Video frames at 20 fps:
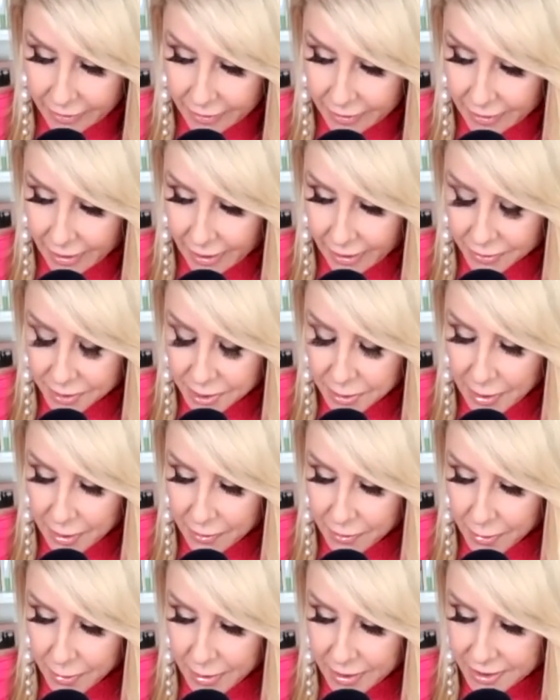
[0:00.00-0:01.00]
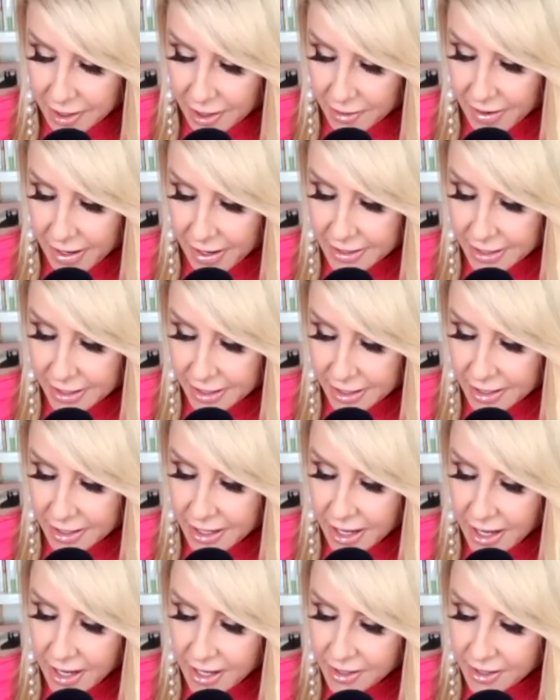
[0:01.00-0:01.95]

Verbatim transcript: am speaking for myself i didn't